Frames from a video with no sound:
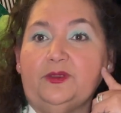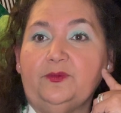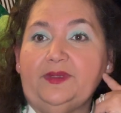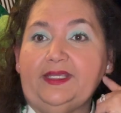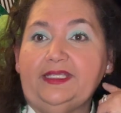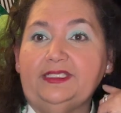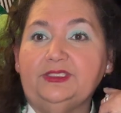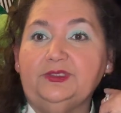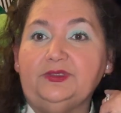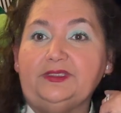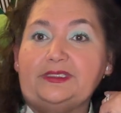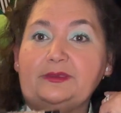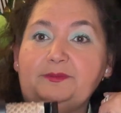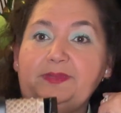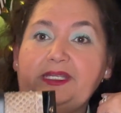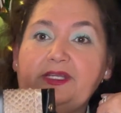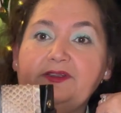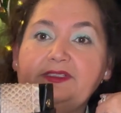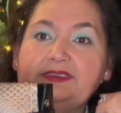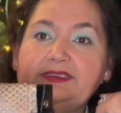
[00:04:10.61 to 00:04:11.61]
We can do a
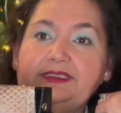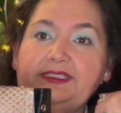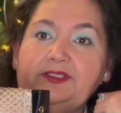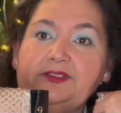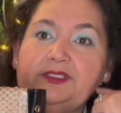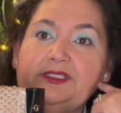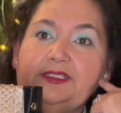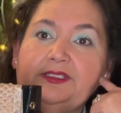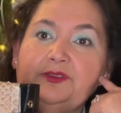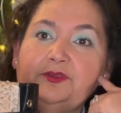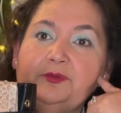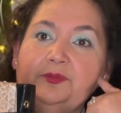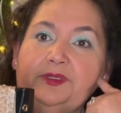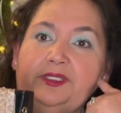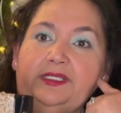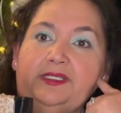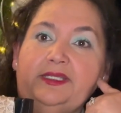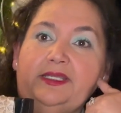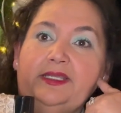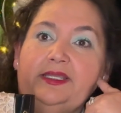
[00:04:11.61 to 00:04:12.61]
comparison here in a little
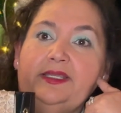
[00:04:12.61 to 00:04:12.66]
bit.